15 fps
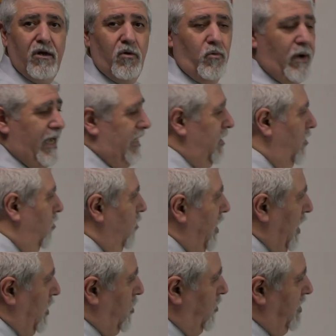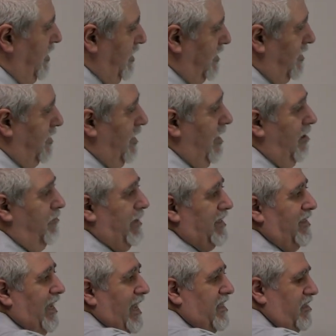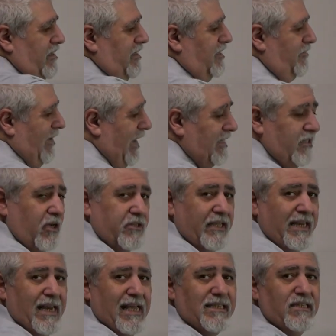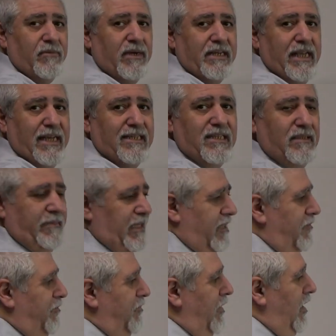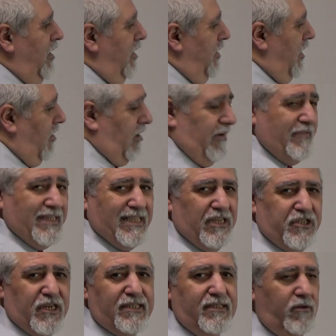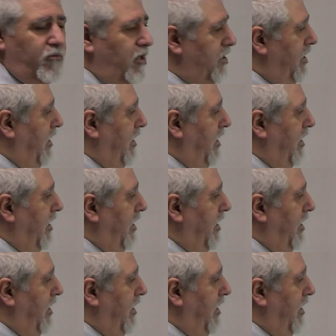when we issue this. But that is based on the class 1 estimate. Now, obviously, just a word